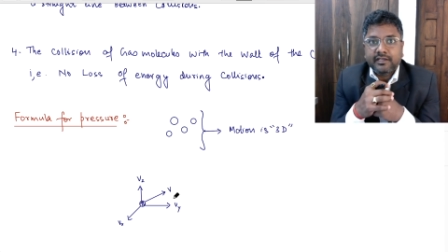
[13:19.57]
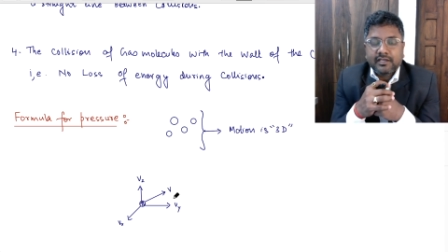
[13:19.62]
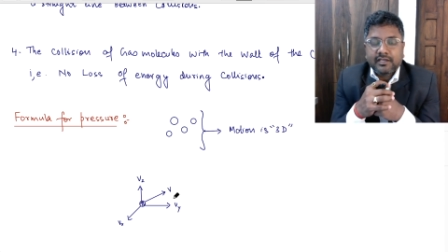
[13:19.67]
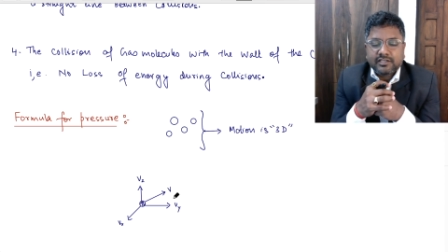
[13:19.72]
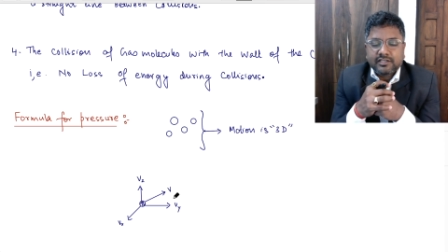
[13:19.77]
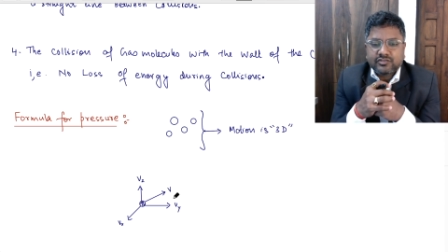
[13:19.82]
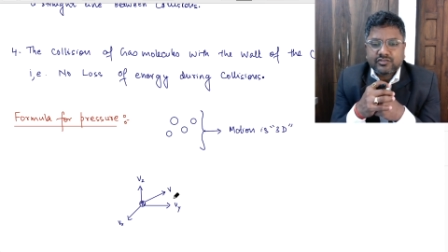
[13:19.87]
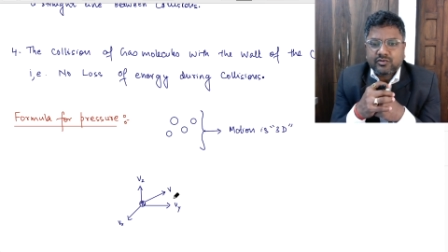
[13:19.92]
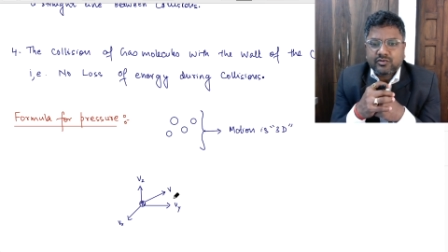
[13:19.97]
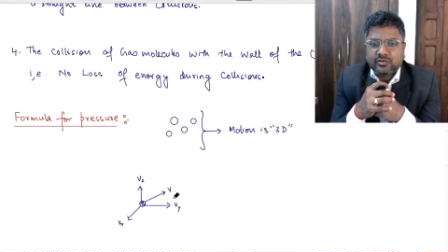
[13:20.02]

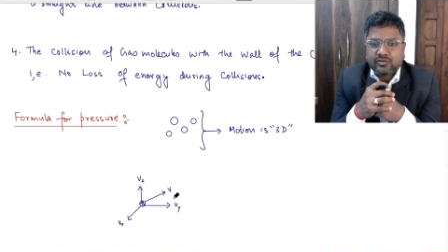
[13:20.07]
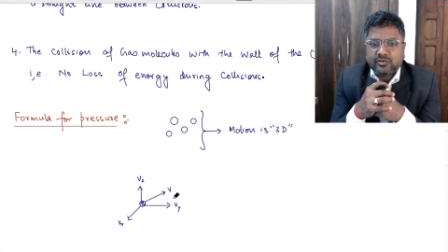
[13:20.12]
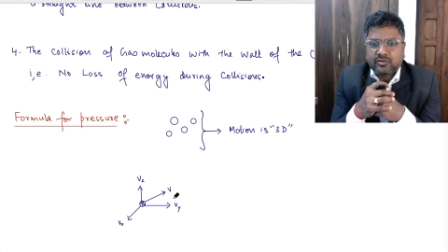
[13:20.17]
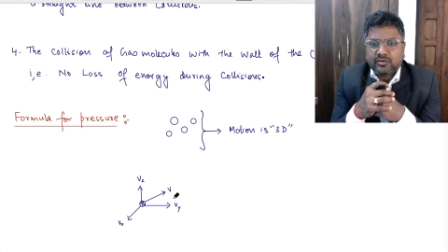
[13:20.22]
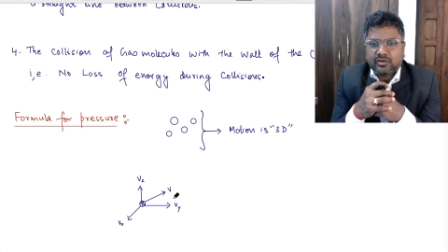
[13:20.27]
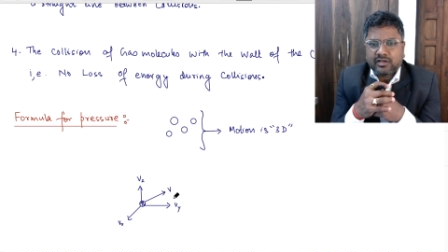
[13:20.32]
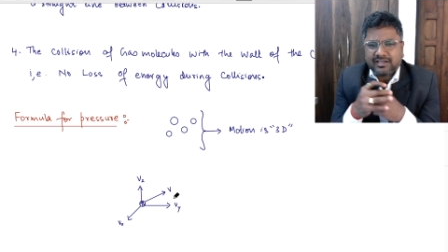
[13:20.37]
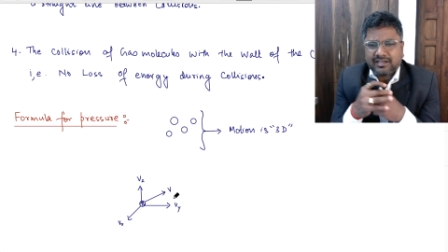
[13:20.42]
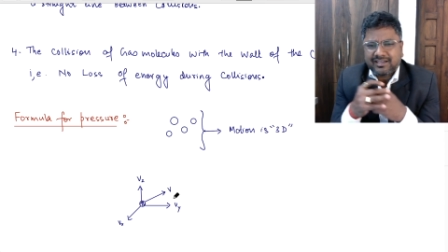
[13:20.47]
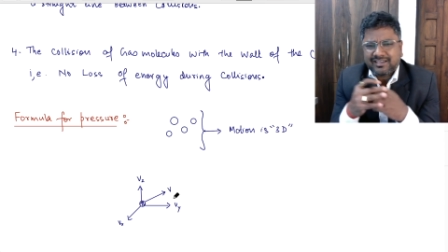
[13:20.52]
So
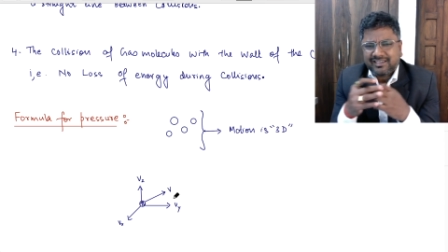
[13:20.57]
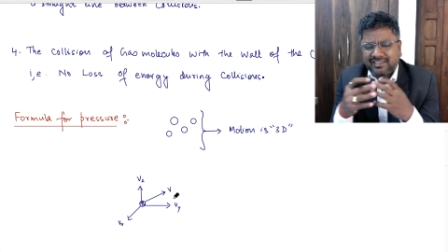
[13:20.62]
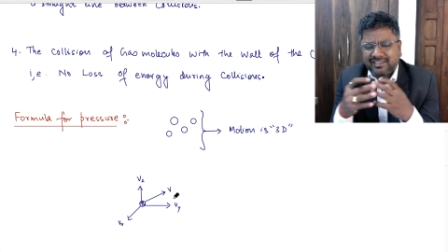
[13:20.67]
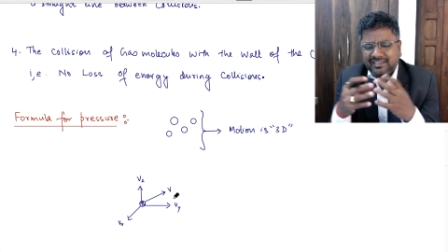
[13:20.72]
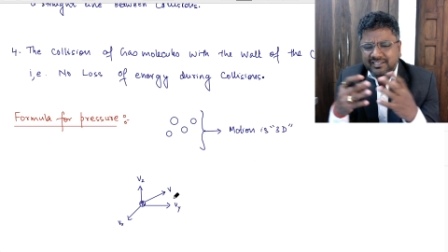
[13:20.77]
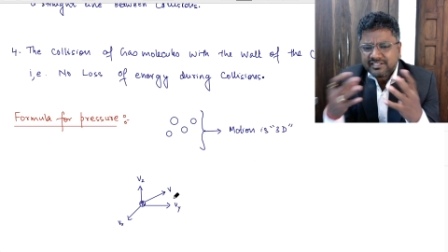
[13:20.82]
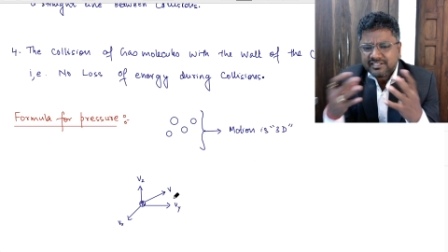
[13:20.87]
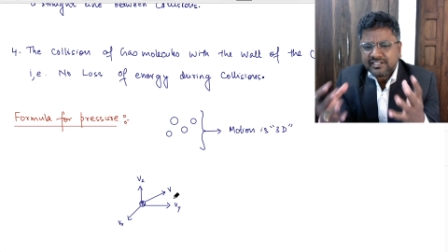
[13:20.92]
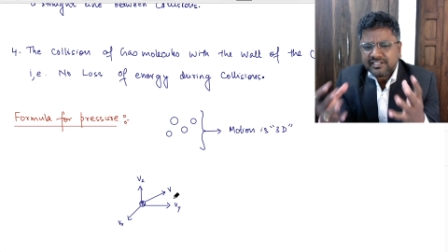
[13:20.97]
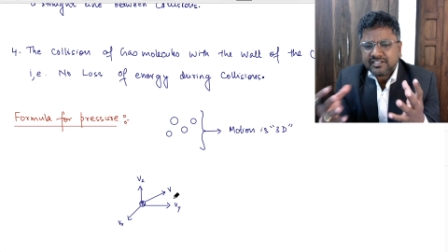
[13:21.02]

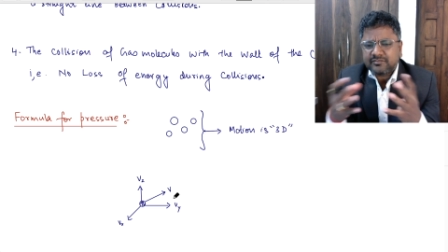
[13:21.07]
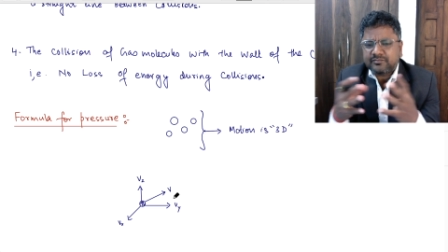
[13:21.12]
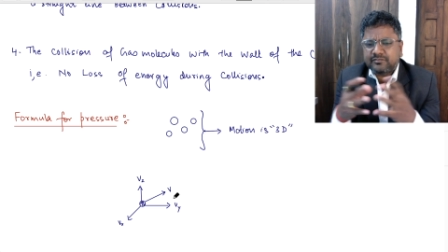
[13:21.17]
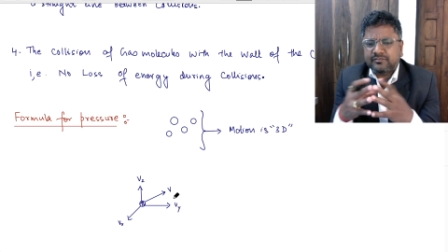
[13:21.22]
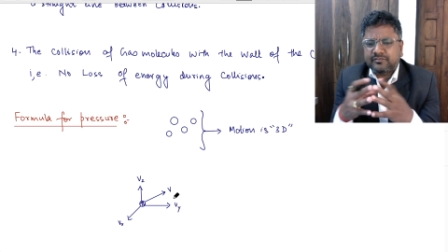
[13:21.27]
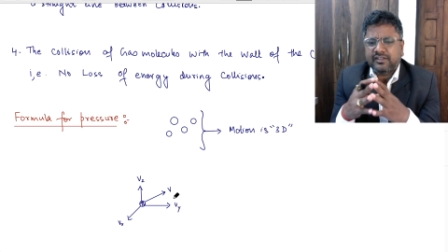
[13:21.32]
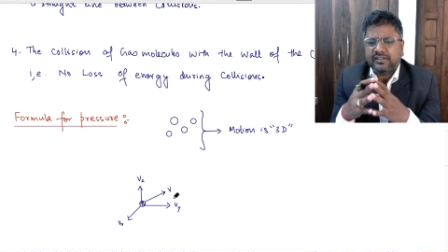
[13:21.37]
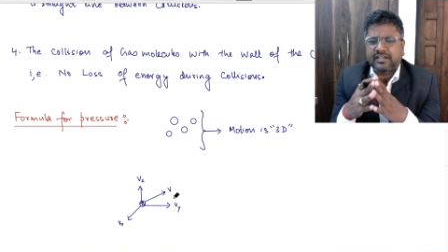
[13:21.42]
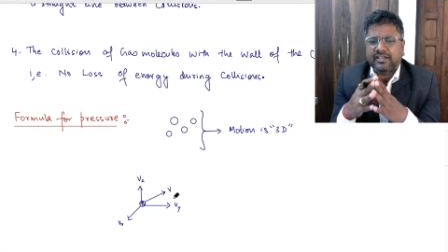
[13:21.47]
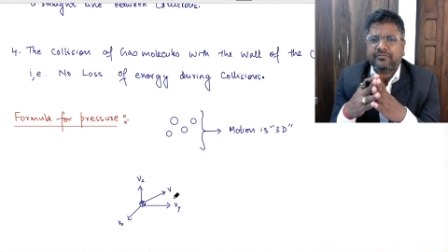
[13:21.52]
is it
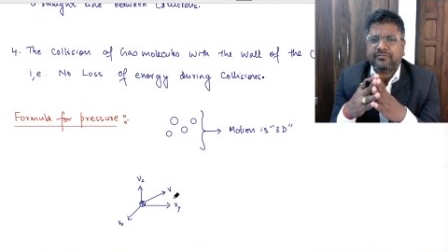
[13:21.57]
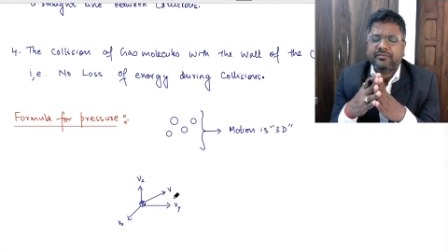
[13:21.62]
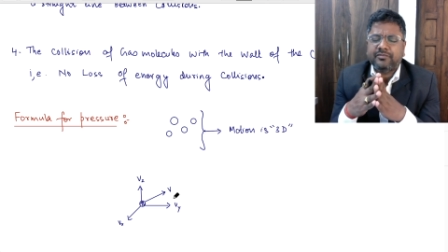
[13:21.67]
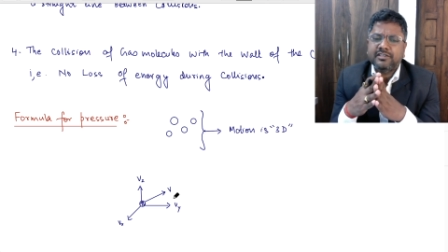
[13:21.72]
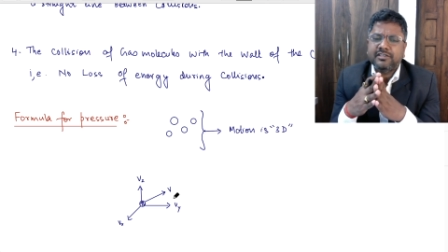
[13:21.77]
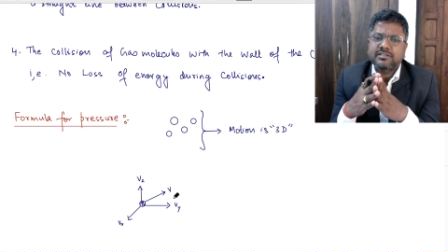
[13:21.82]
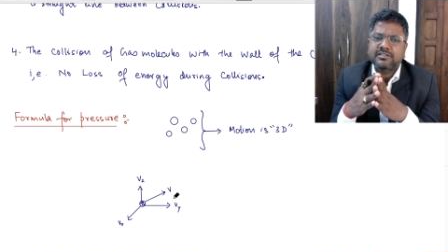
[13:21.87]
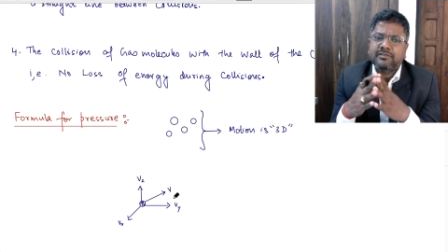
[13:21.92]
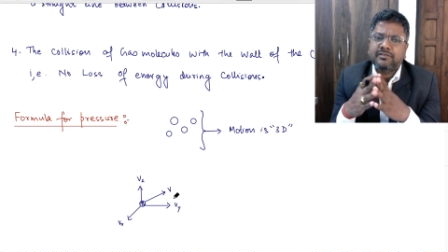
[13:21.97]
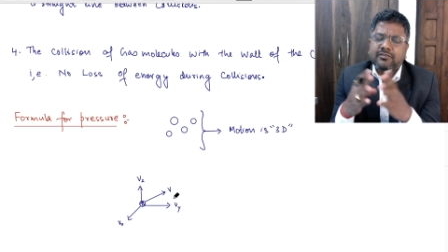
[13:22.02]

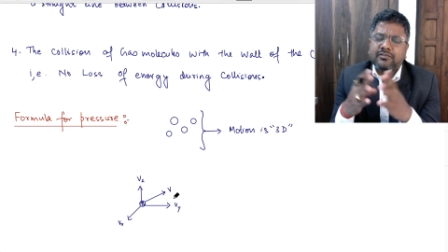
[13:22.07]
feasible